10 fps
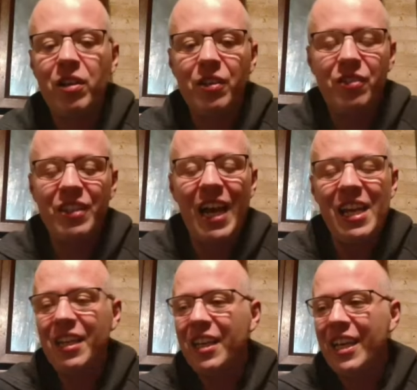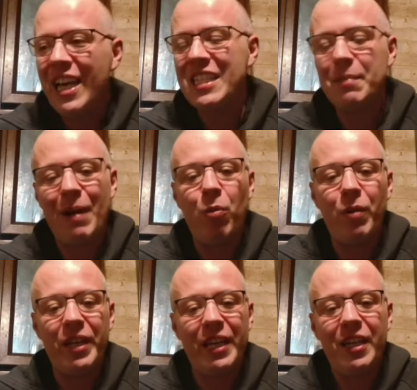today, it's about
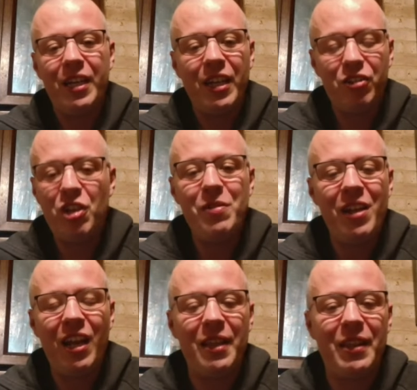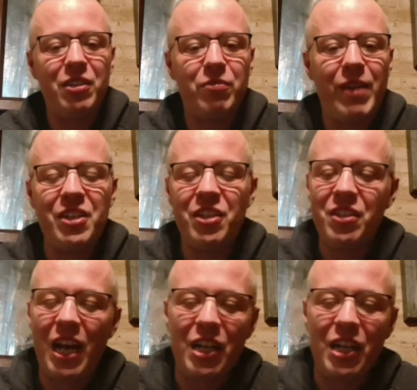winning. 2-0, I think, to Rangers.